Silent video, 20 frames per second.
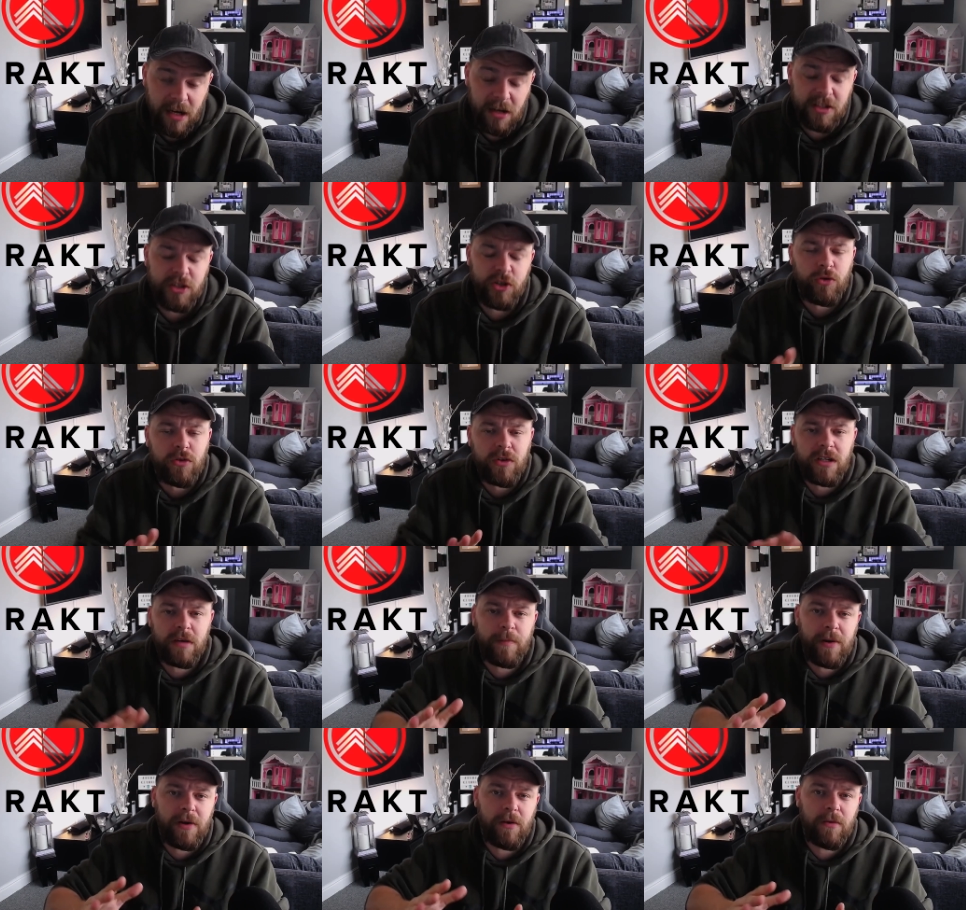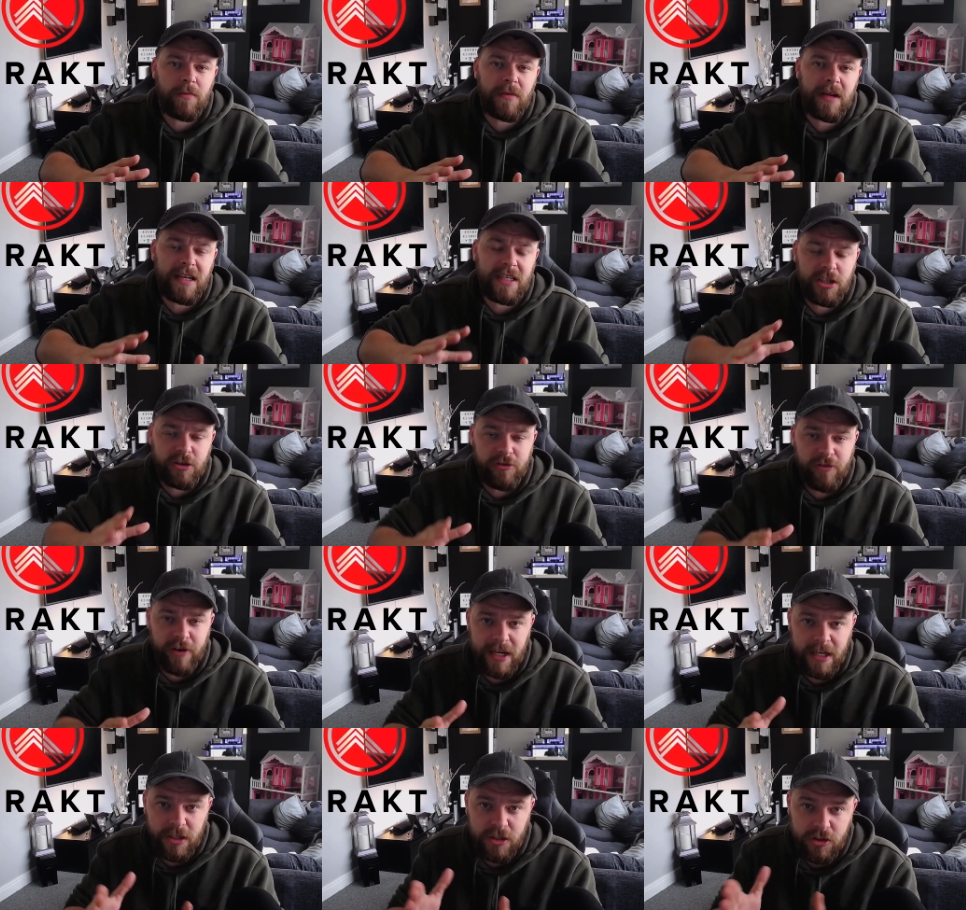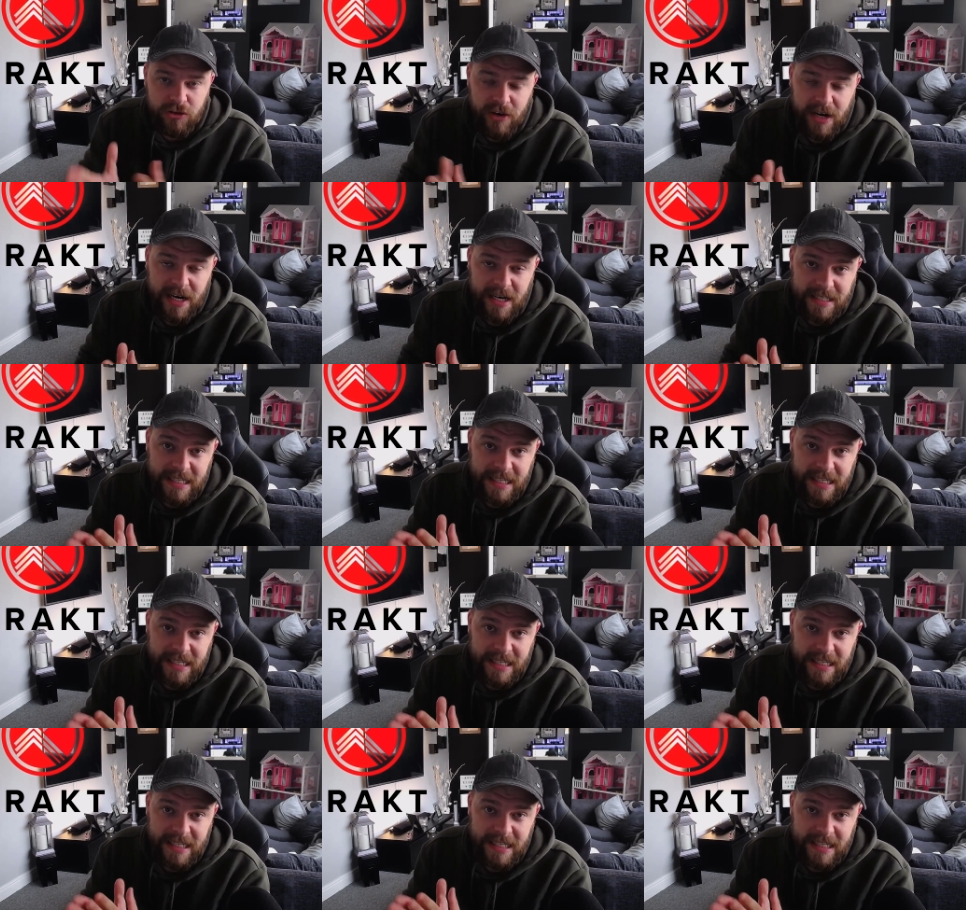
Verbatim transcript: I talked about integrating Trakt